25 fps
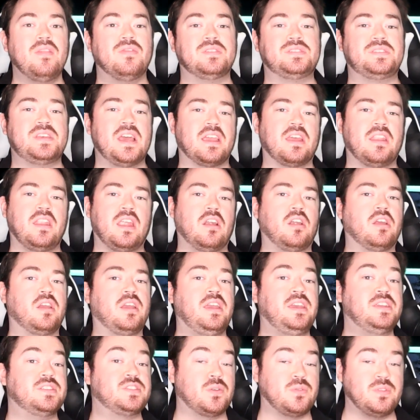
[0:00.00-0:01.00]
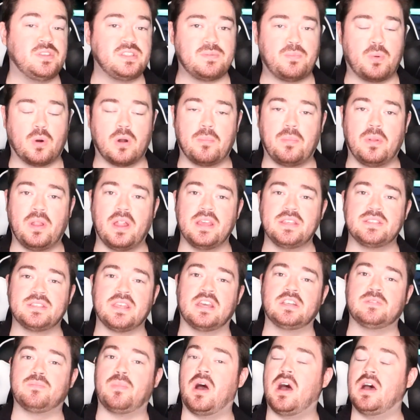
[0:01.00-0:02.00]
The secondary keys only support
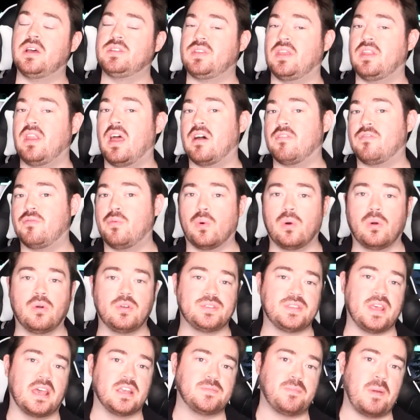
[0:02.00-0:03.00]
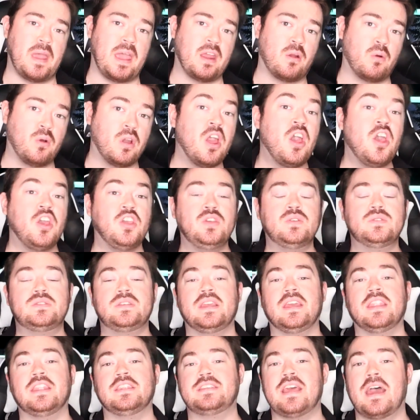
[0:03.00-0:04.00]
play/pause and not forward/backward.
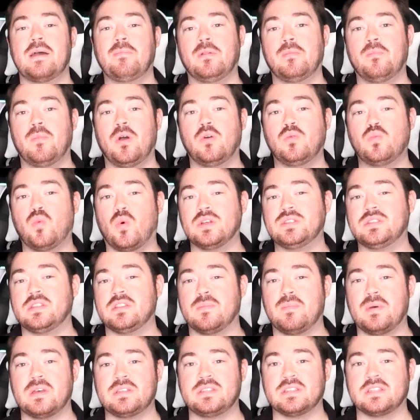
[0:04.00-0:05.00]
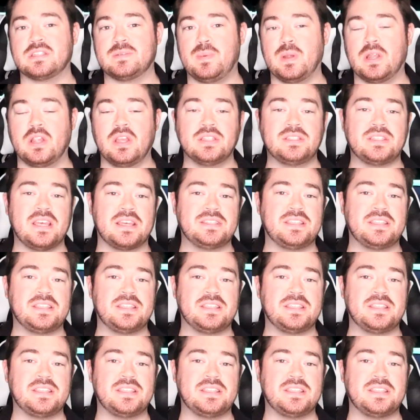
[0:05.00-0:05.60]
Using it in tablet mode wasn't the best experience,